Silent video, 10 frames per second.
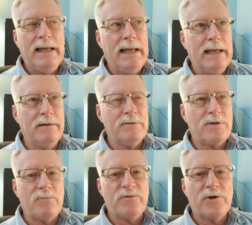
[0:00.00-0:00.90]
And
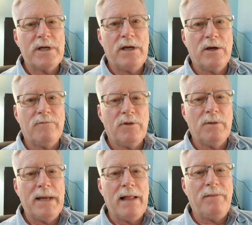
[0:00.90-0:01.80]
so I'm very careful
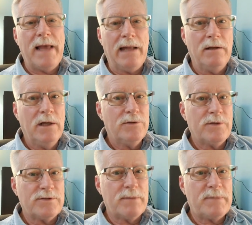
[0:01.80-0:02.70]
about that.
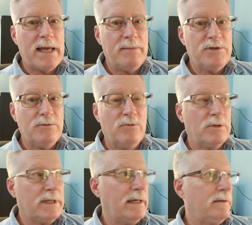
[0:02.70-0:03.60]
So sometimes you
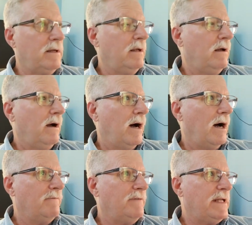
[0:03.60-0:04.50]
will get
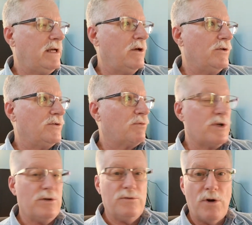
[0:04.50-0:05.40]
videos where
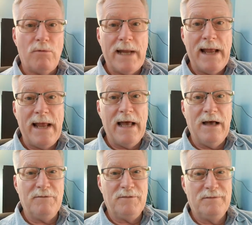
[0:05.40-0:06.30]
you don't have